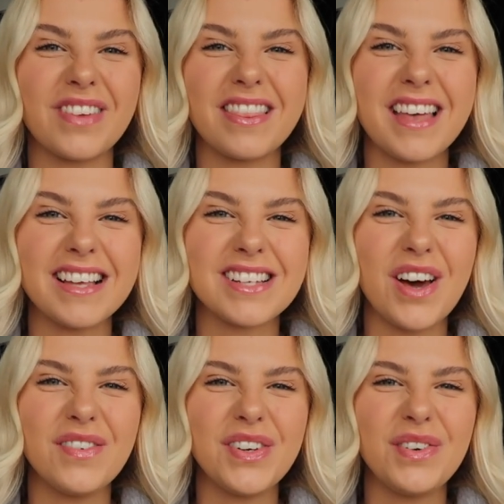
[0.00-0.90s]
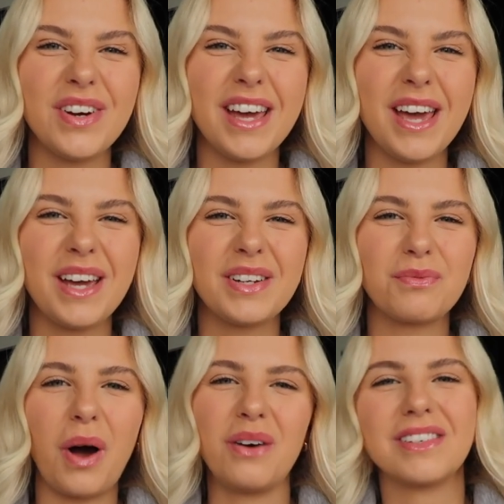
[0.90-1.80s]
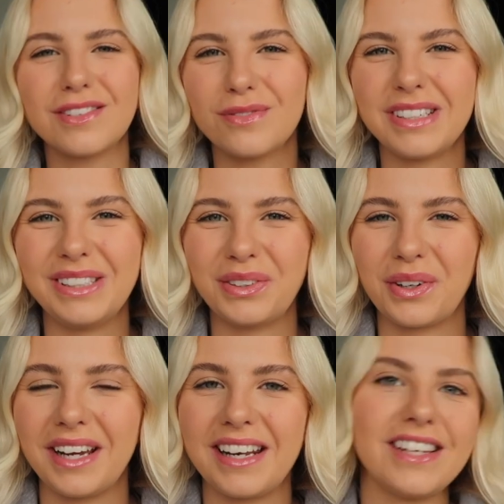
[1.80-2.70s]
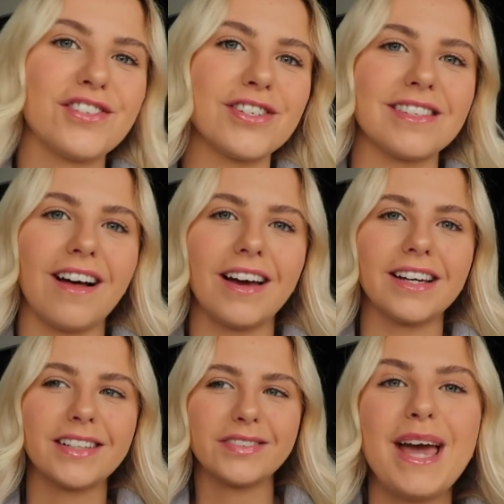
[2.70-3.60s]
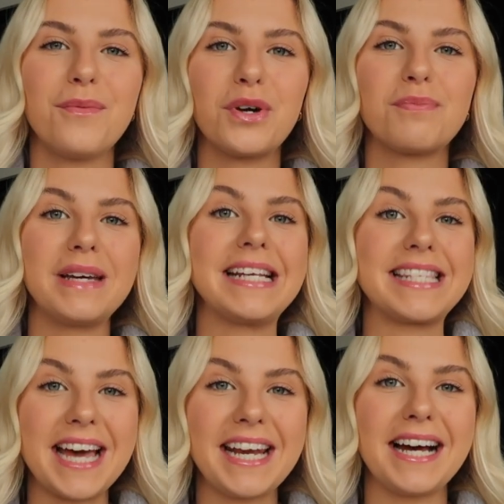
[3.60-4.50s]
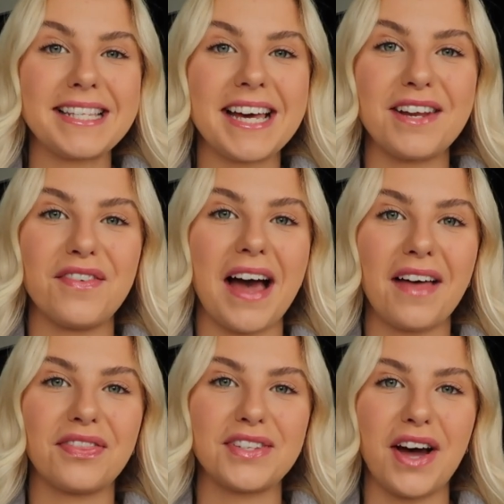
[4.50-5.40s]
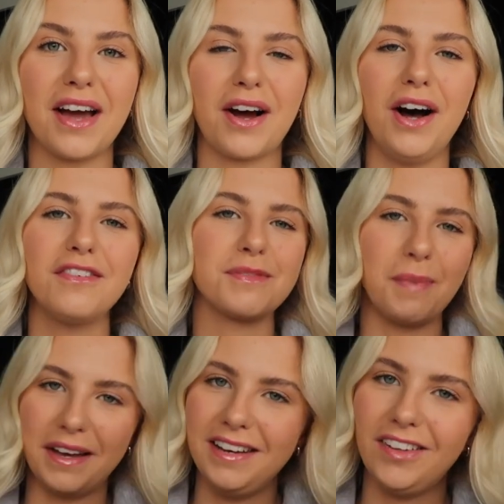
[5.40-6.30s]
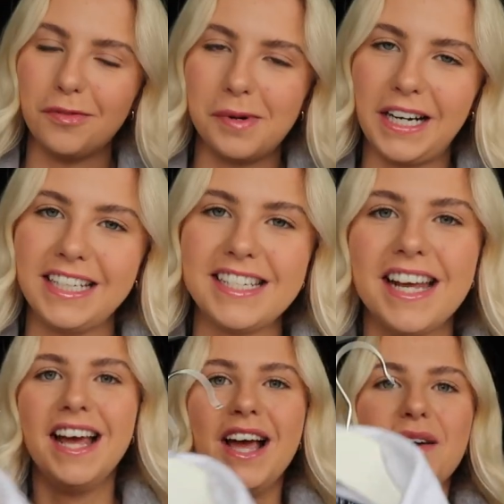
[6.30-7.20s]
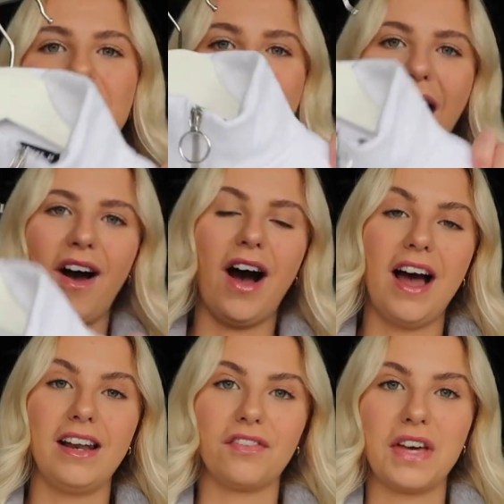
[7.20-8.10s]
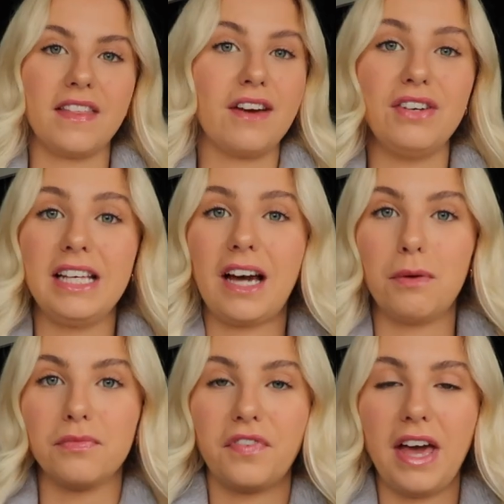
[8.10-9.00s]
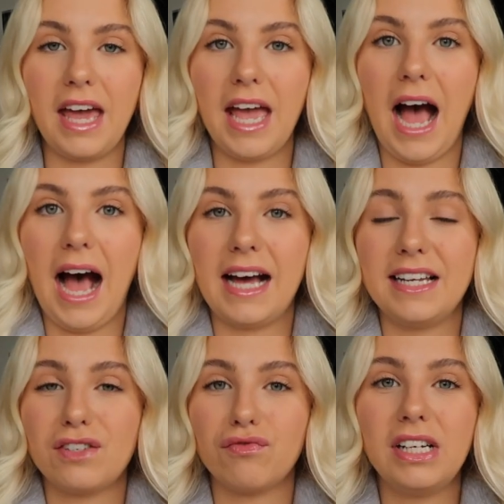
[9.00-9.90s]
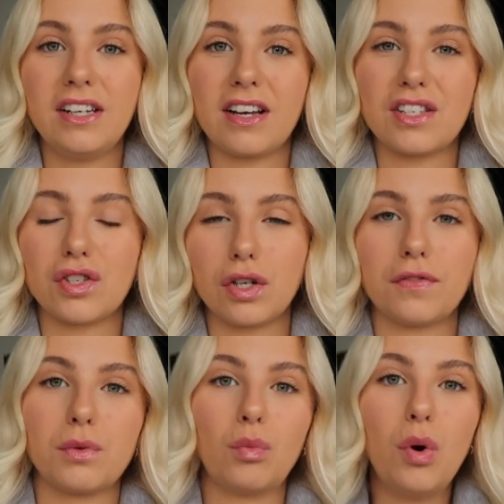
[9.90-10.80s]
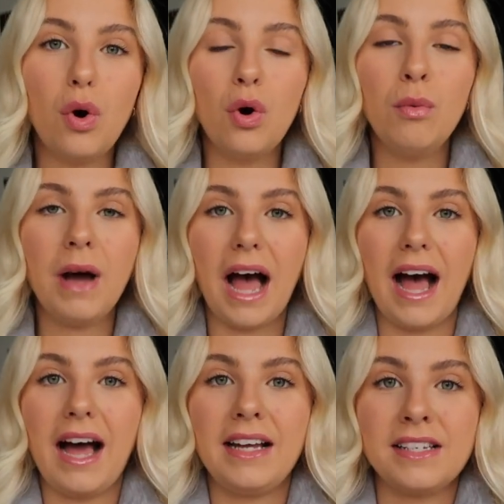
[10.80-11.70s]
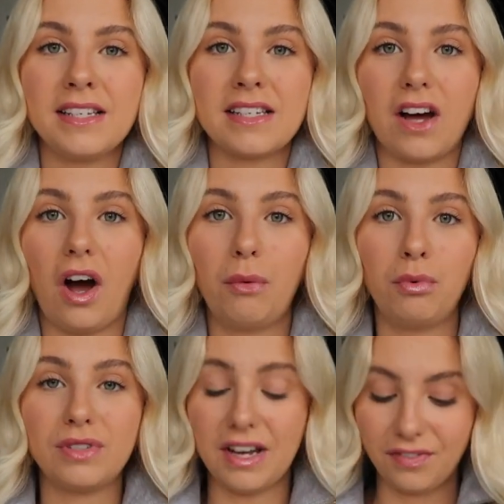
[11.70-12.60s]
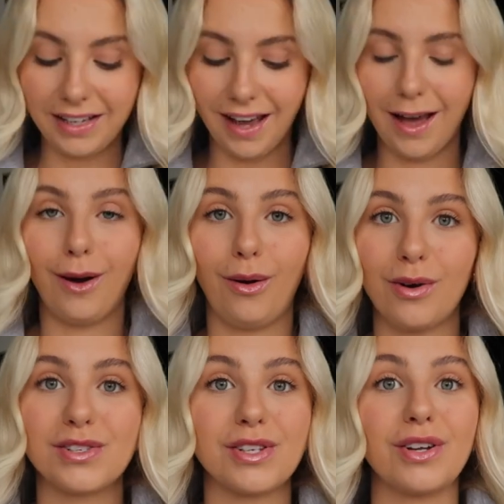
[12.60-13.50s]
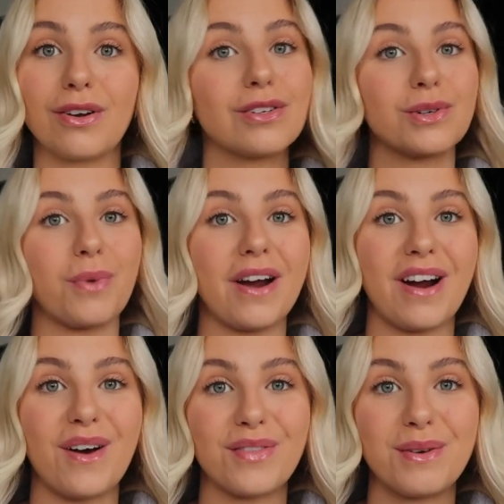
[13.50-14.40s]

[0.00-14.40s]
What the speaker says: that's kind of annoying. Well, it's not really annoying. It's just like, it would have been a 10 out of 10 if it had the tight cuffs, but never mind. But yeah, I love it. They're really comfy and really nice and soft and warm, and I will definitely get lots and lots of wear out of